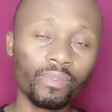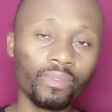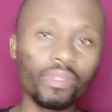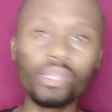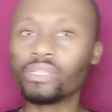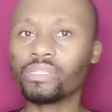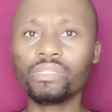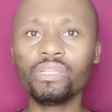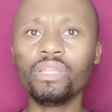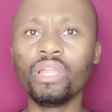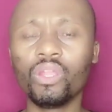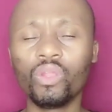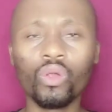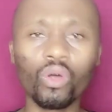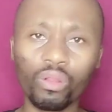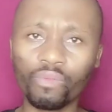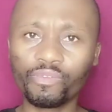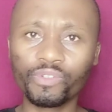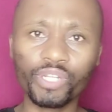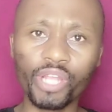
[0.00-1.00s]
There's still a lot
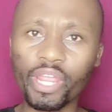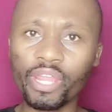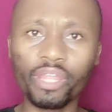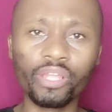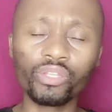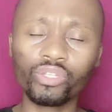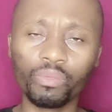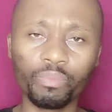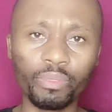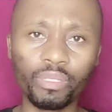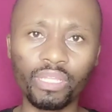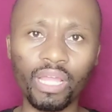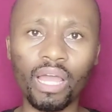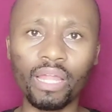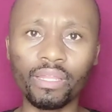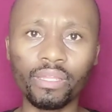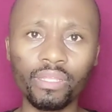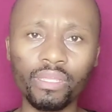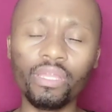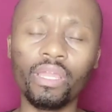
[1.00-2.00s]
of training to be
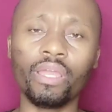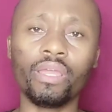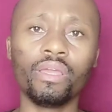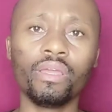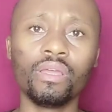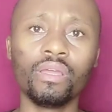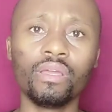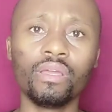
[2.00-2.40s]
done here.